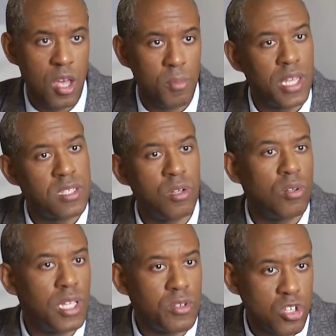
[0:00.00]
But that still
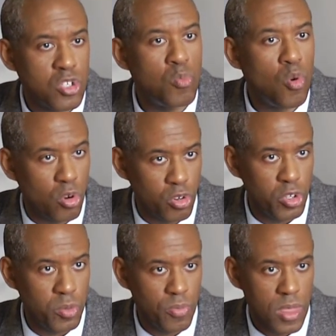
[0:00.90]
leaves a small
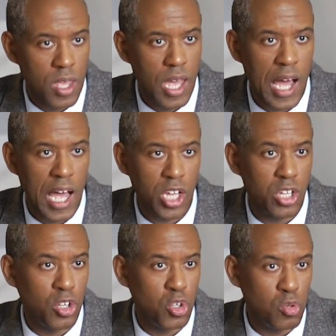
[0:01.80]
group
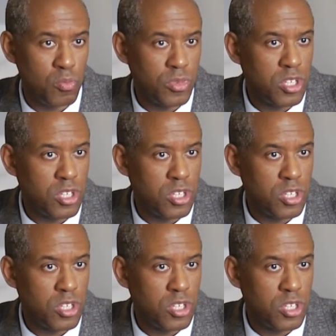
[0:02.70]
in whom,